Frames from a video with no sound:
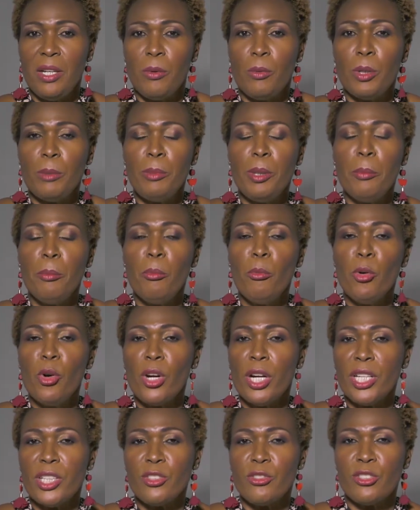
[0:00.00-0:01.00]
will be more
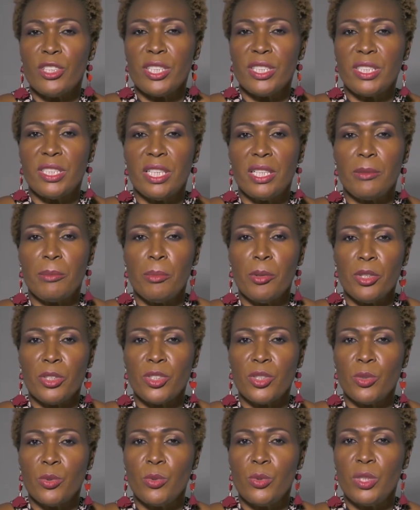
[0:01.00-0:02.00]
at risk than a
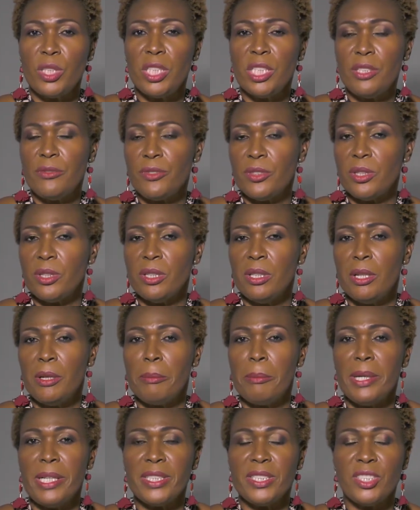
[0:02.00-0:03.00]
person who delivers
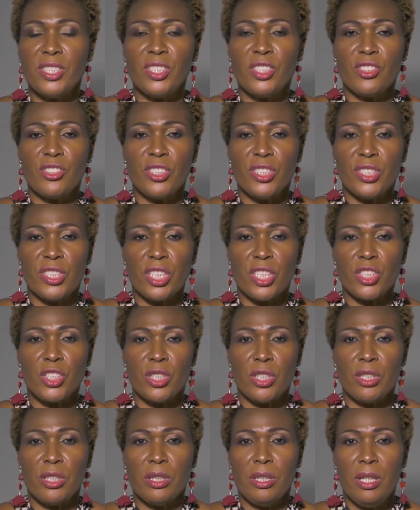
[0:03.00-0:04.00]
by a cesarean
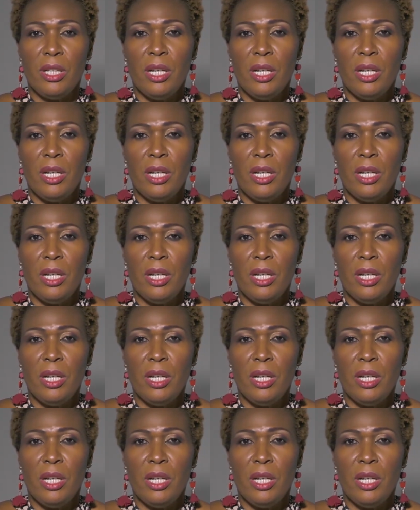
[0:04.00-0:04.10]
section.